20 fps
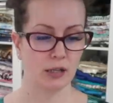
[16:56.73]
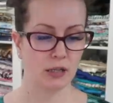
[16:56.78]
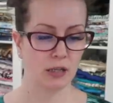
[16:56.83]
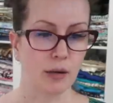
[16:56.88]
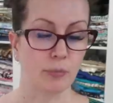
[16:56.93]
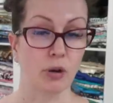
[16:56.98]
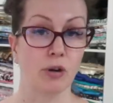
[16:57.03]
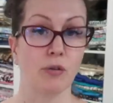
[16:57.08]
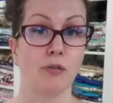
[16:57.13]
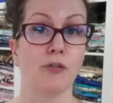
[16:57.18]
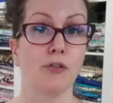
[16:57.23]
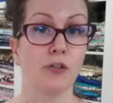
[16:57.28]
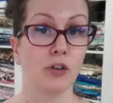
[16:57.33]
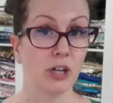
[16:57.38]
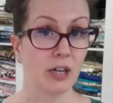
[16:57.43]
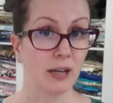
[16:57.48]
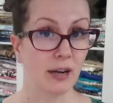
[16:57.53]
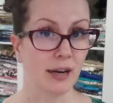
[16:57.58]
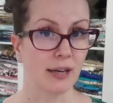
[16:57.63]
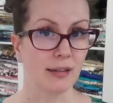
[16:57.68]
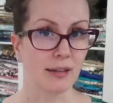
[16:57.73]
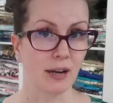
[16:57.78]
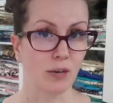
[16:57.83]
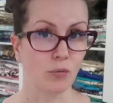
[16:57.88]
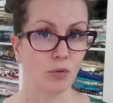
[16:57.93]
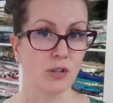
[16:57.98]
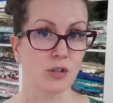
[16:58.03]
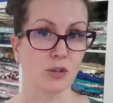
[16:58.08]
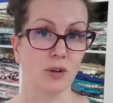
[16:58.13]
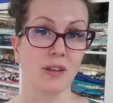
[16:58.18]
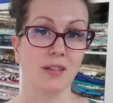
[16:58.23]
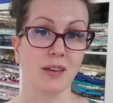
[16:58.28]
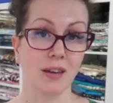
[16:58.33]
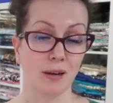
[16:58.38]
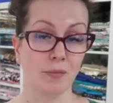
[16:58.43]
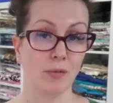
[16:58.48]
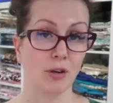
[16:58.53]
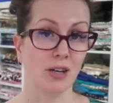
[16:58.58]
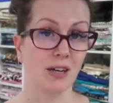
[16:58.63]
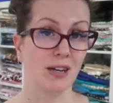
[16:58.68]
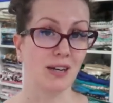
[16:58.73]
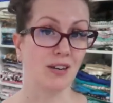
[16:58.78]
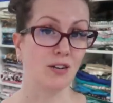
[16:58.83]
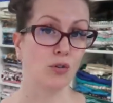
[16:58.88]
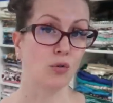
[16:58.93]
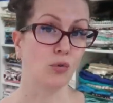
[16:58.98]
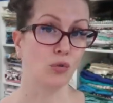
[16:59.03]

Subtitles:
I'm going to fully line that one, so I think I'm going to need